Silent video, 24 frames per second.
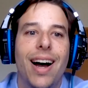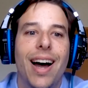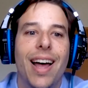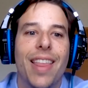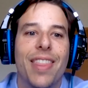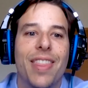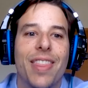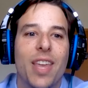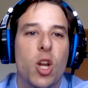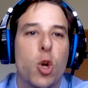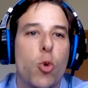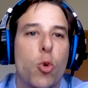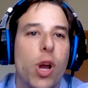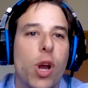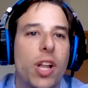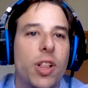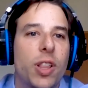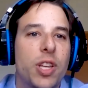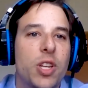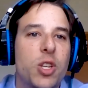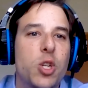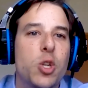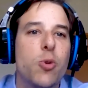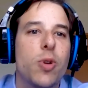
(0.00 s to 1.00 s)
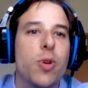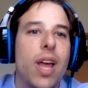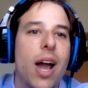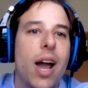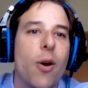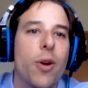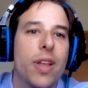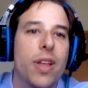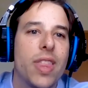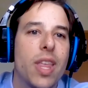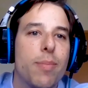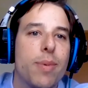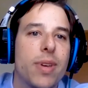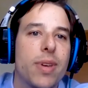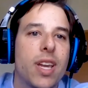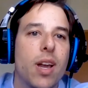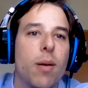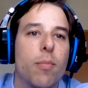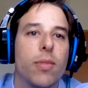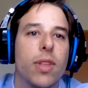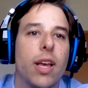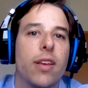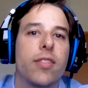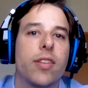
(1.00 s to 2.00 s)
they quickly tune out and they
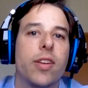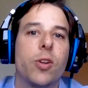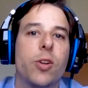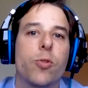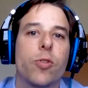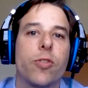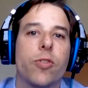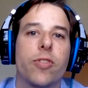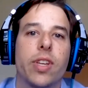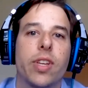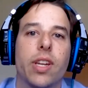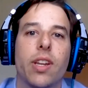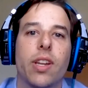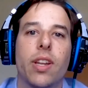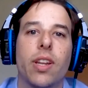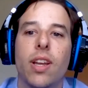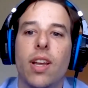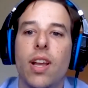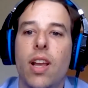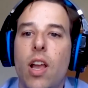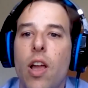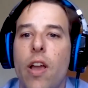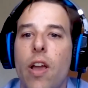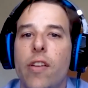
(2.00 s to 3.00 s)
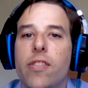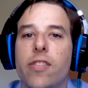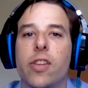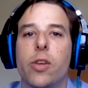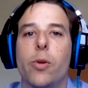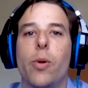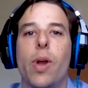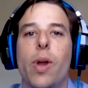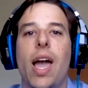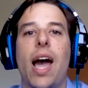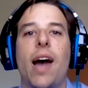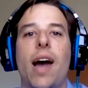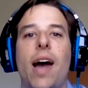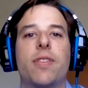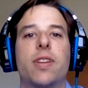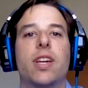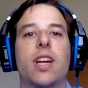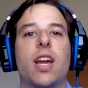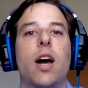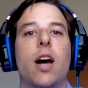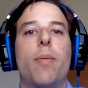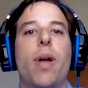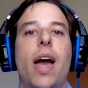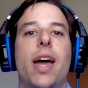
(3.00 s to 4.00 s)
become less interested. So you have to
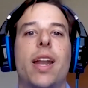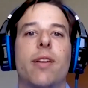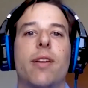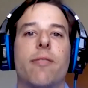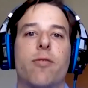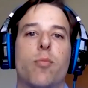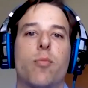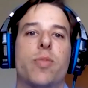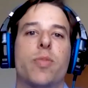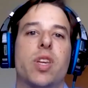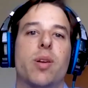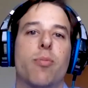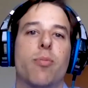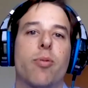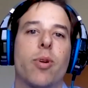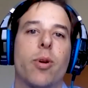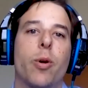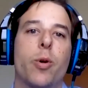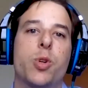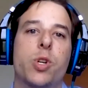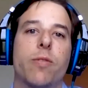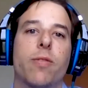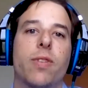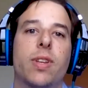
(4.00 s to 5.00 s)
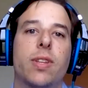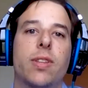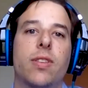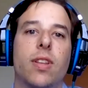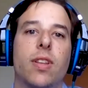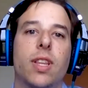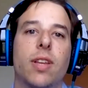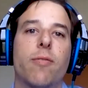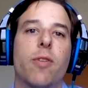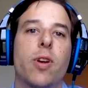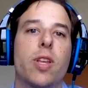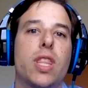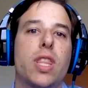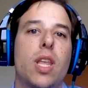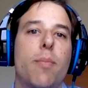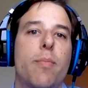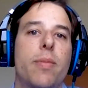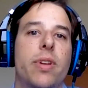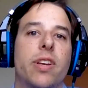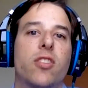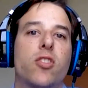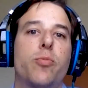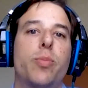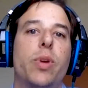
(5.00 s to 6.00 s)
come at it from the approach of delivering
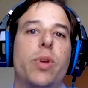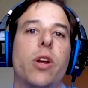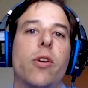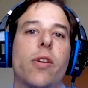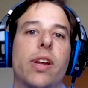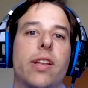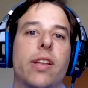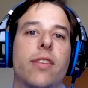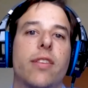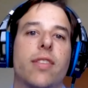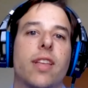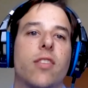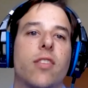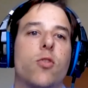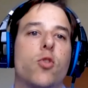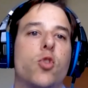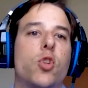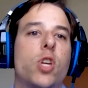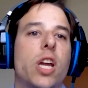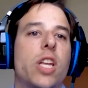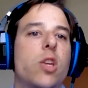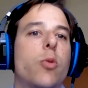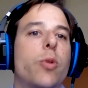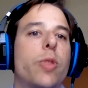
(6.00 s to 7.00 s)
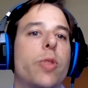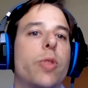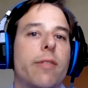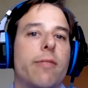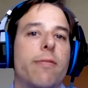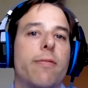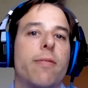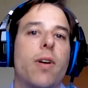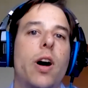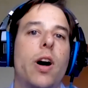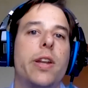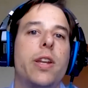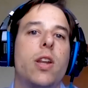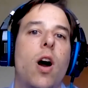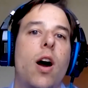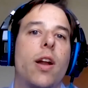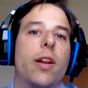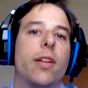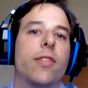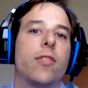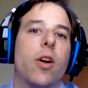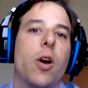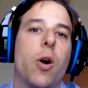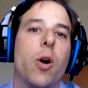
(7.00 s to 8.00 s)
them an experience that's genuinely fun
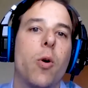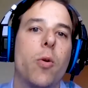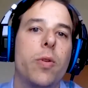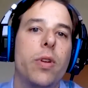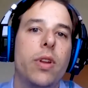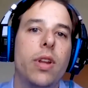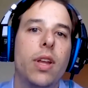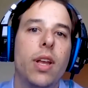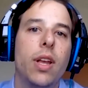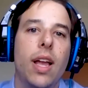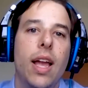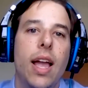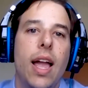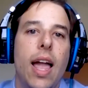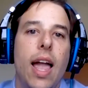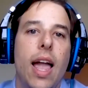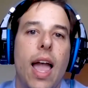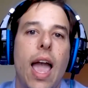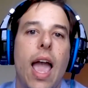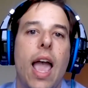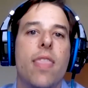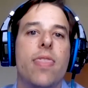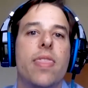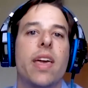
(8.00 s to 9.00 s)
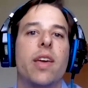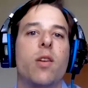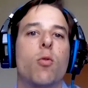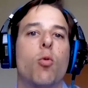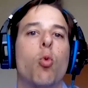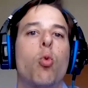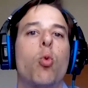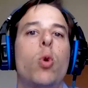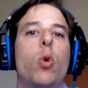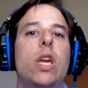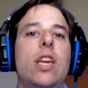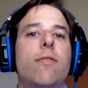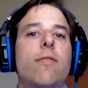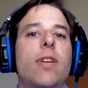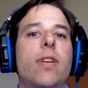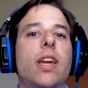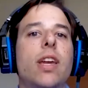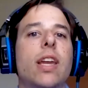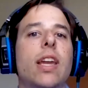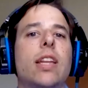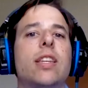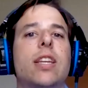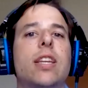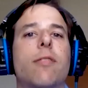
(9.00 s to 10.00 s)
on its own, and then
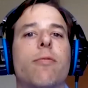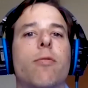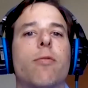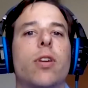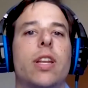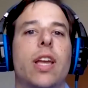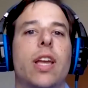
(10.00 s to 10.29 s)
weaving different